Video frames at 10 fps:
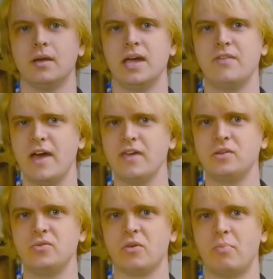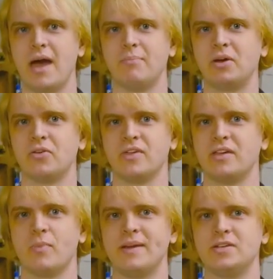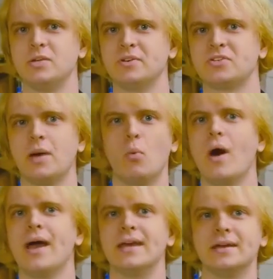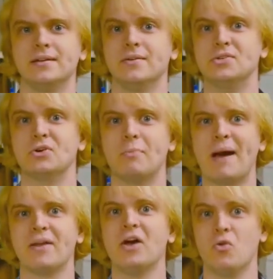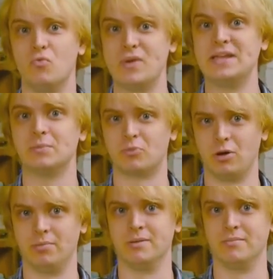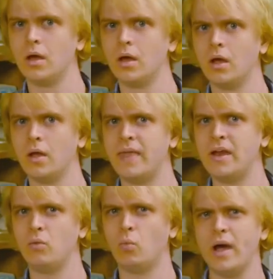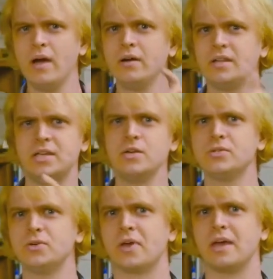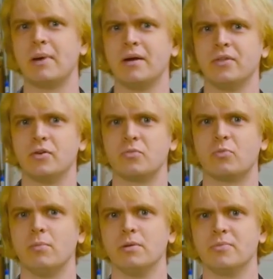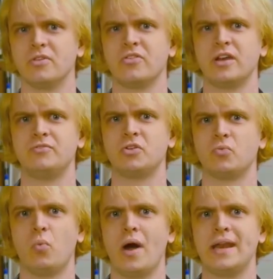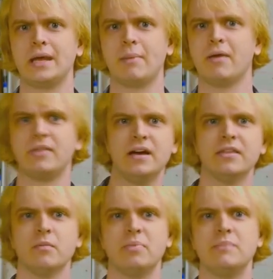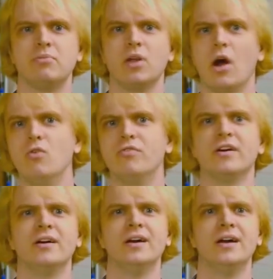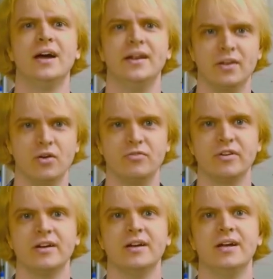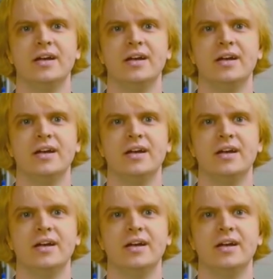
If SJWs are bad because they spend too much time whining and don't talk about real problems, then why aren't you talking about those problems instead of just whining about the other people over and over